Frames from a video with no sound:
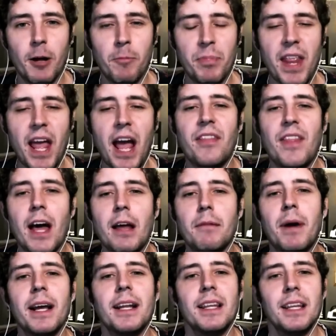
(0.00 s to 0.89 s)
wow. um,
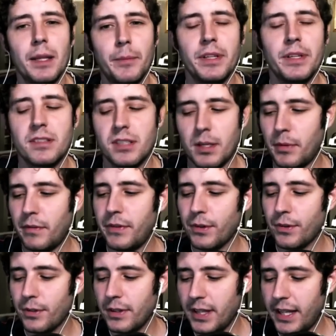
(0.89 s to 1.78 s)
and that might limit
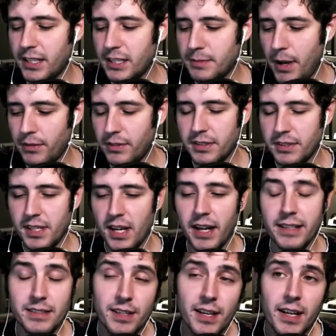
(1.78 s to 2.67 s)
some of your lens mount
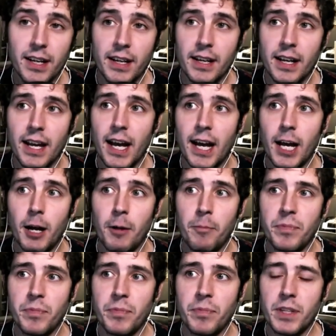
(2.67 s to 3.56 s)
design lines.
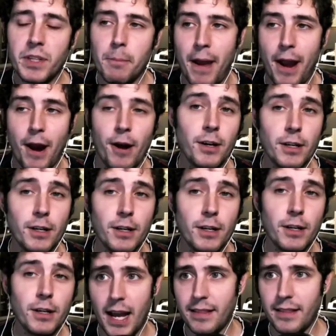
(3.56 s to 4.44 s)
Um,
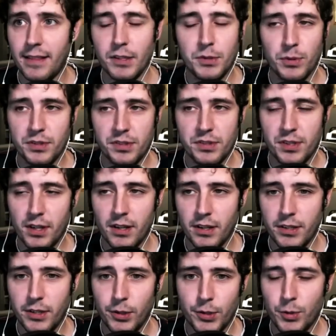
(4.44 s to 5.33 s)
comparatively, and this
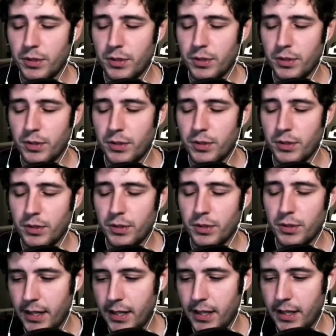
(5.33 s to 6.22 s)
was unusual, uh,
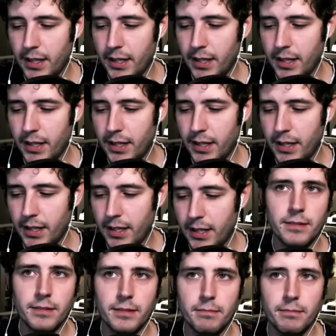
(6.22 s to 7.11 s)
uh, Shiv
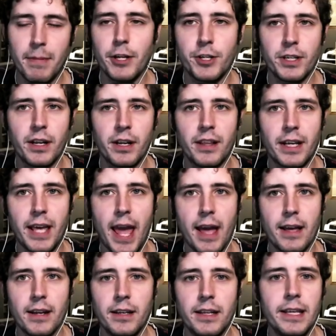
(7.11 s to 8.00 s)
uh,
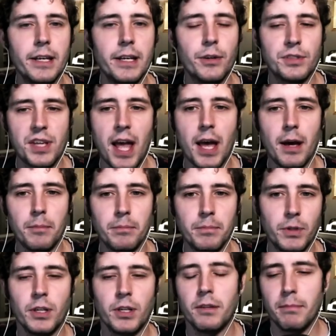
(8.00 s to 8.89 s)
mentioned the Canon EOS
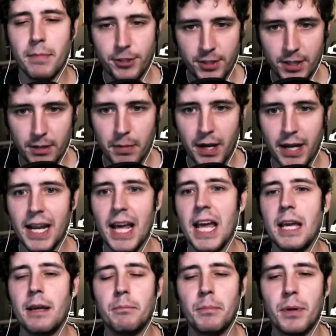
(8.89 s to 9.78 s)
M. You didn't mention it
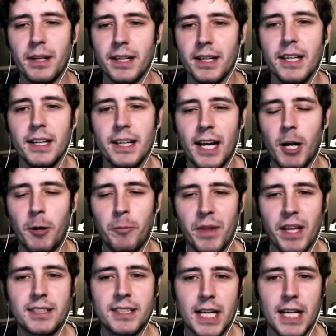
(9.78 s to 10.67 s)
by name, but
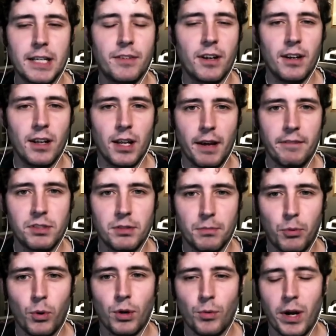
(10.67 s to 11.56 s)
um, it's kind of on
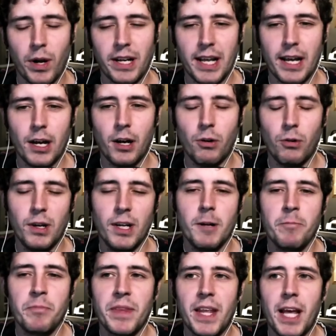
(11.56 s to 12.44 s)
life support right
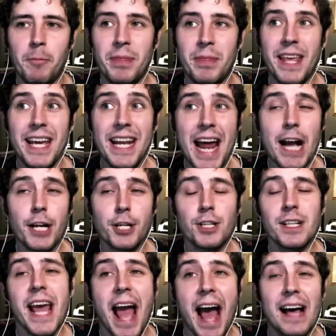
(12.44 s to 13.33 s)
now. Um, it
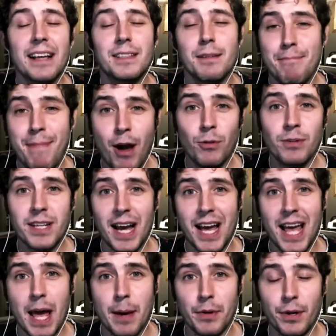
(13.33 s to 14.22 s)
actually has a
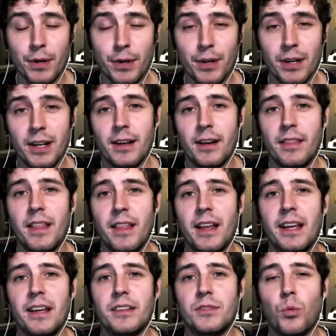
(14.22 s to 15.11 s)
mount diameter
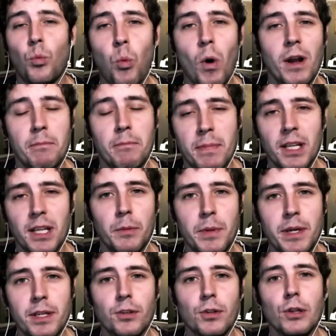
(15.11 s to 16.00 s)
that is
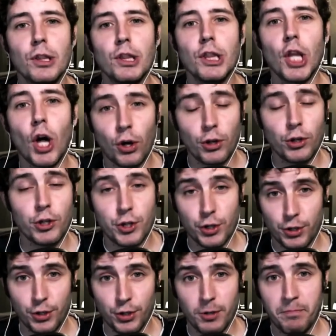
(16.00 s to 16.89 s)
one millimeter
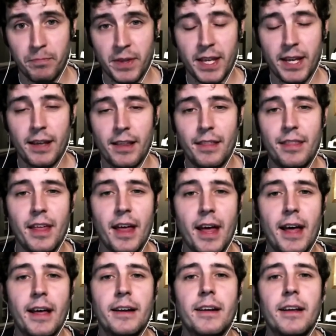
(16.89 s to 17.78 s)
larger
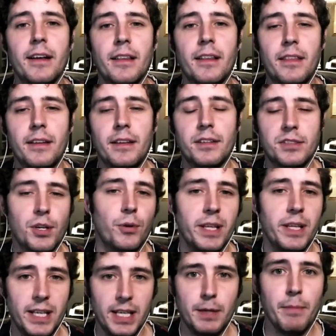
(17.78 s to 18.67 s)
than the
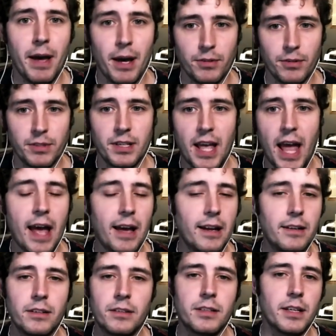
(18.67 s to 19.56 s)
Sony E
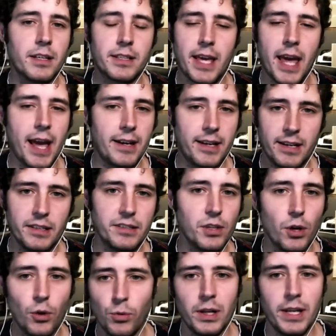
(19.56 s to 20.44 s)
mount. And mm-hmm.
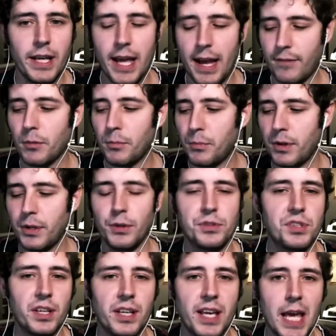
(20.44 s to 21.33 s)
Canon is only ever
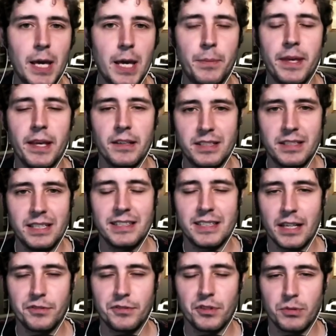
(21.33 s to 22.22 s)
producing
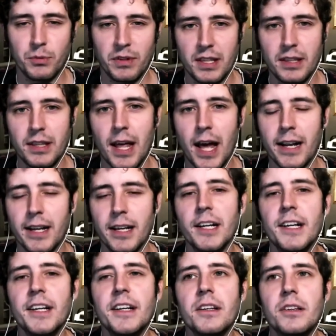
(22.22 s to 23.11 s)
APS C sensors within
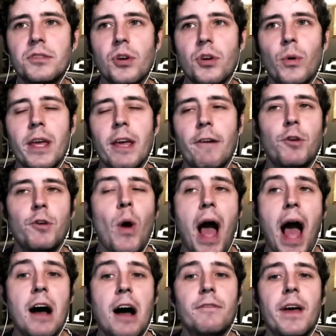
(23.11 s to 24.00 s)
that. So
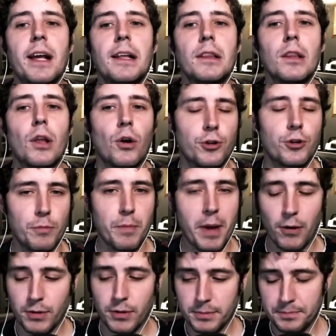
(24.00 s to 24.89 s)
if you have a
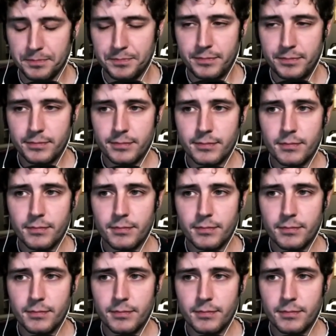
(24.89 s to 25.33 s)
larger mount,